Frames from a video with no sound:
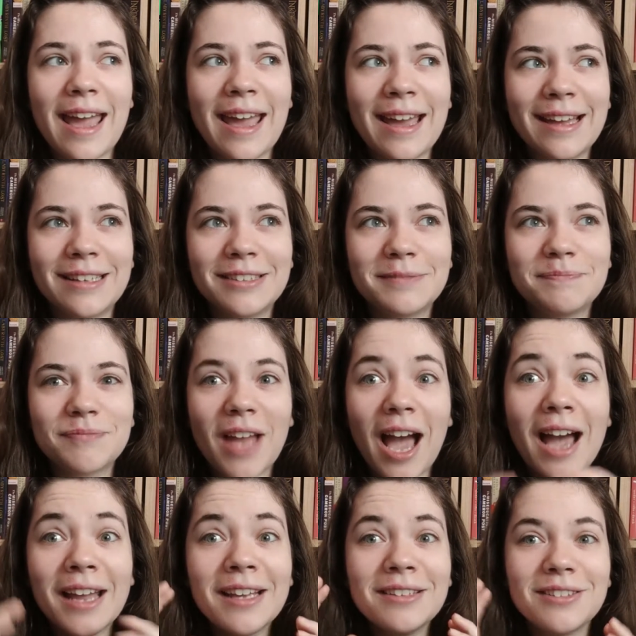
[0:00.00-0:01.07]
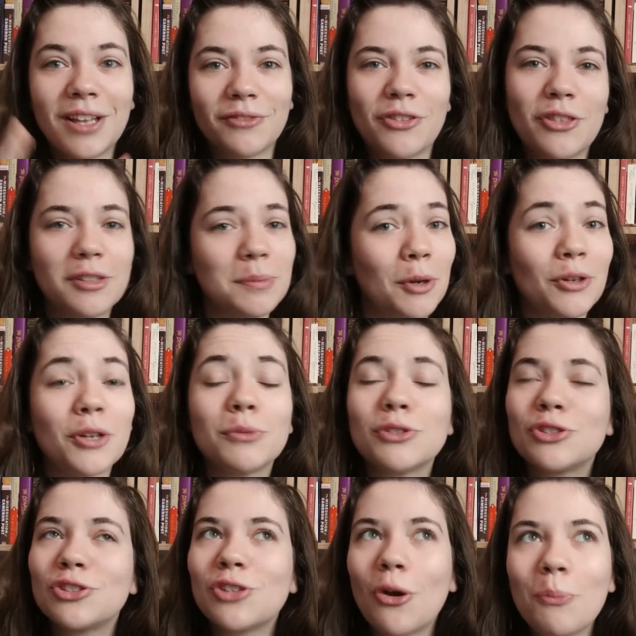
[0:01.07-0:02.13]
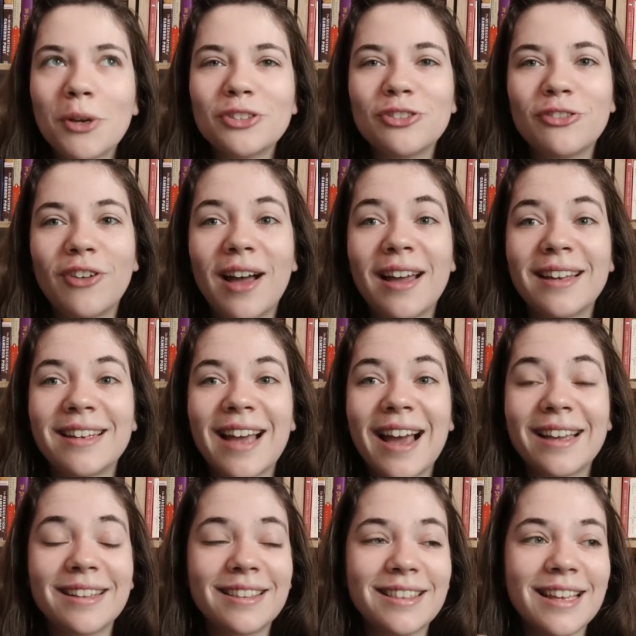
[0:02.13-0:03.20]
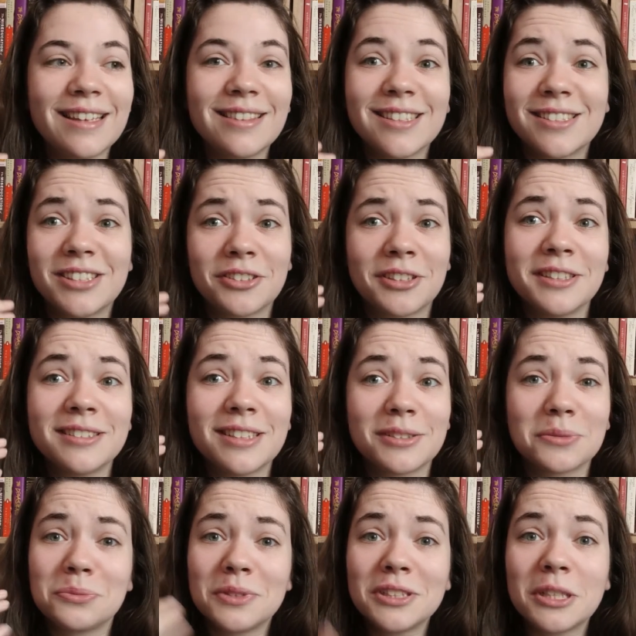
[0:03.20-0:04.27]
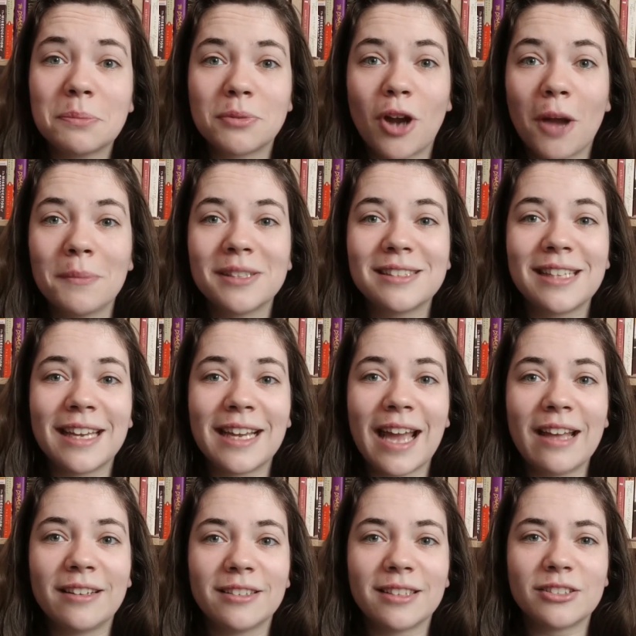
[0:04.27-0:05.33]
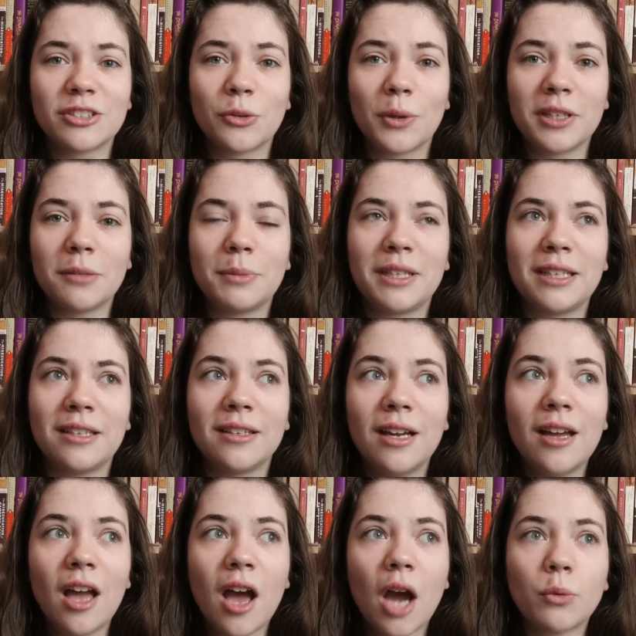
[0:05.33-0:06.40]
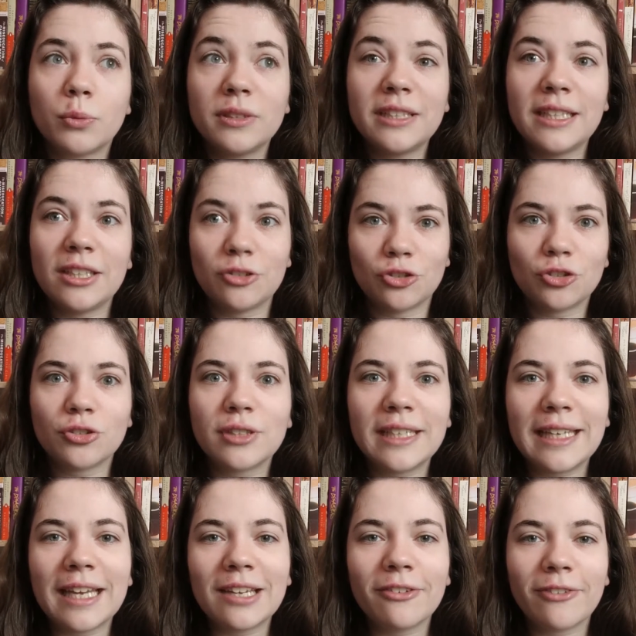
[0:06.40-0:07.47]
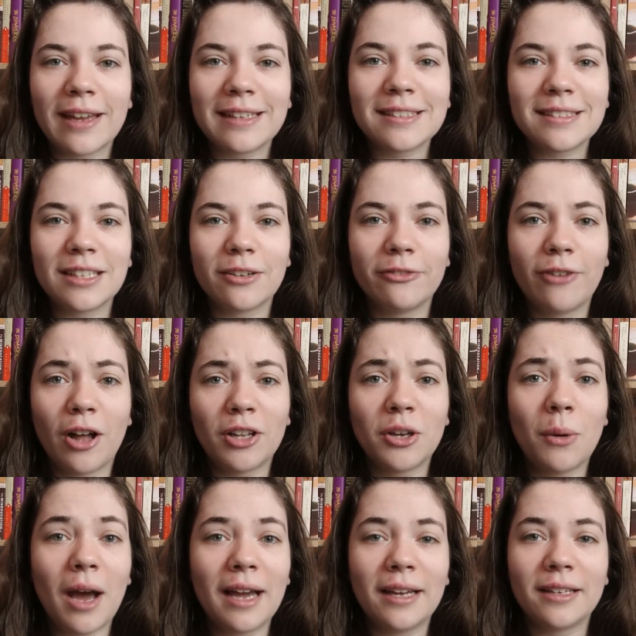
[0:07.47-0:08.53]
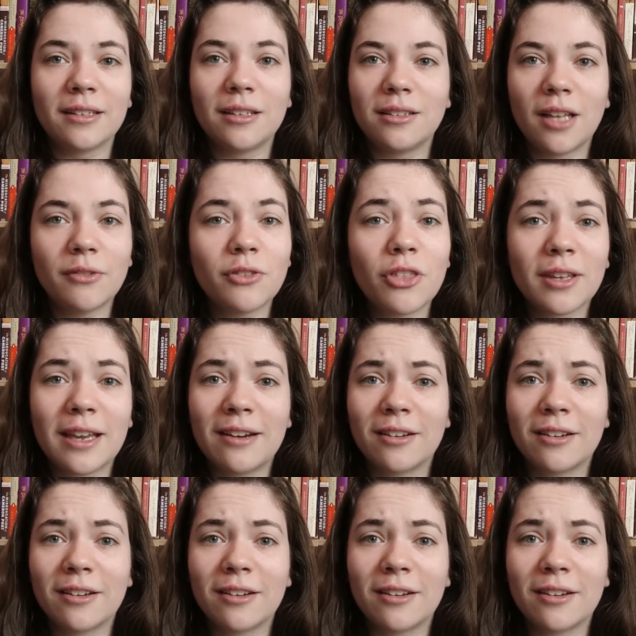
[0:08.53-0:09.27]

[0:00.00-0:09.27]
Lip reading: And I loved this book. It was so much fun. I think the series is really promising, and it's going to be a really intriguing fantasy to follow. I loved the